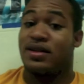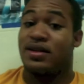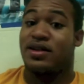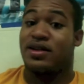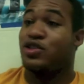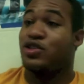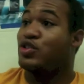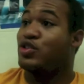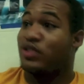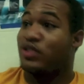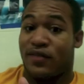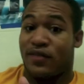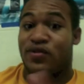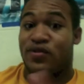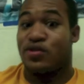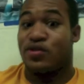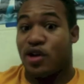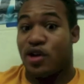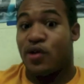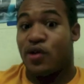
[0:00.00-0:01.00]
Girls, if
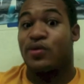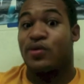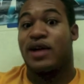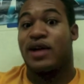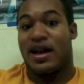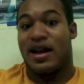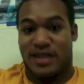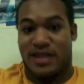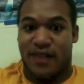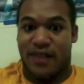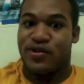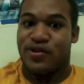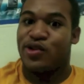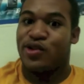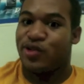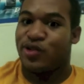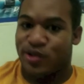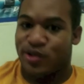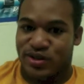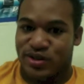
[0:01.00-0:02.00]
you know, guys have
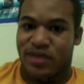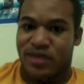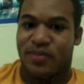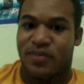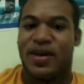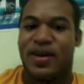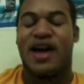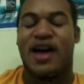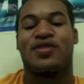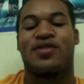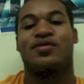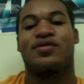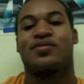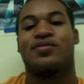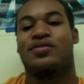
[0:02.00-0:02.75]
urinals in the bathroom.